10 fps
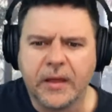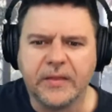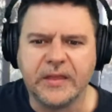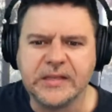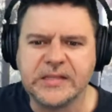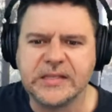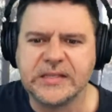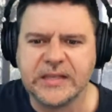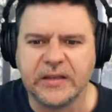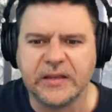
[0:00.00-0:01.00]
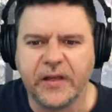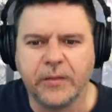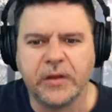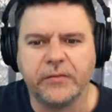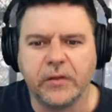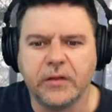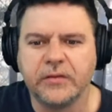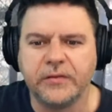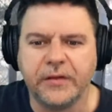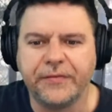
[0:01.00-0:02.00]
This has seen the development of
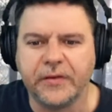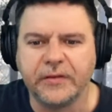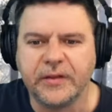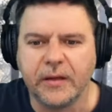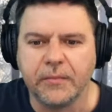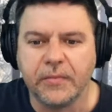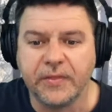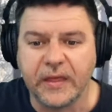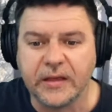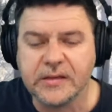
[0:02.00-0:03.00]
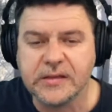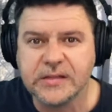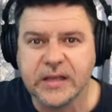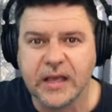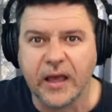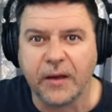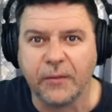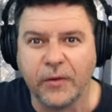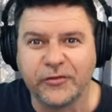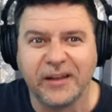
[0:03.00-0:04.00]
lots of different things.
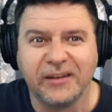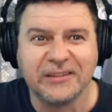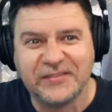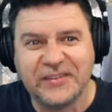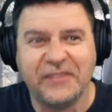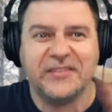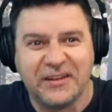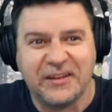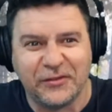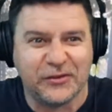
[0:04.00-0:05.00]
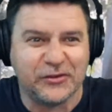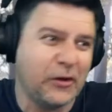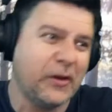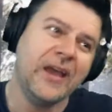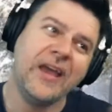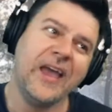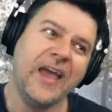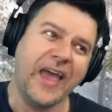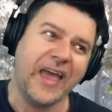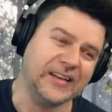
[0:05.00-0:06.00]
We've tried lots of different stuff on the show
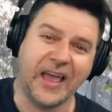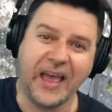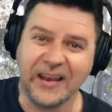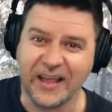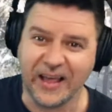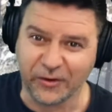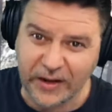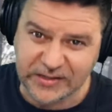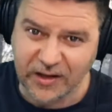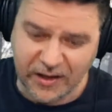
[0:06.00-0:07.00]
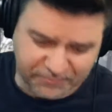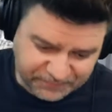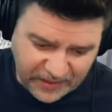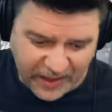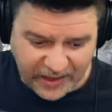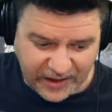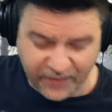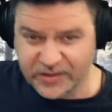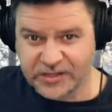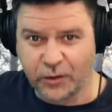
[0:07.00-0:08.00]
and had a great time. And
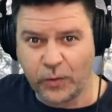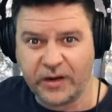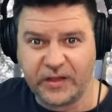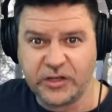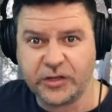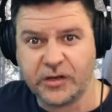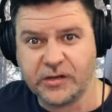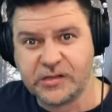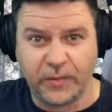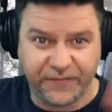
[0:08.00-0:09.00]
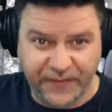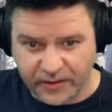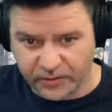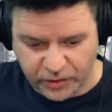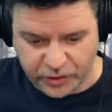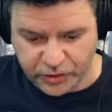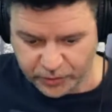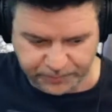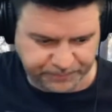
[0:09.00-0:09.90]
every single one of these shows can be found on YouTube